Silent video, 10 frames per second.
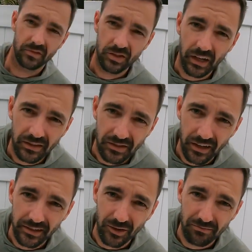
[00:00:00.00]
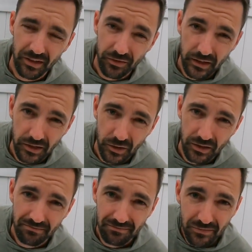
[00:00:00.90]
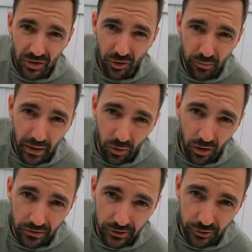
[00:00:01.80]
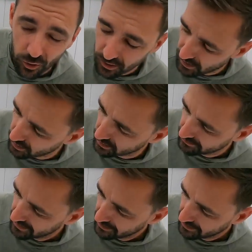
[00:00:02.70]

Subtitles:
Second side note, if you didn't do it, turn the power off to your trolling motor.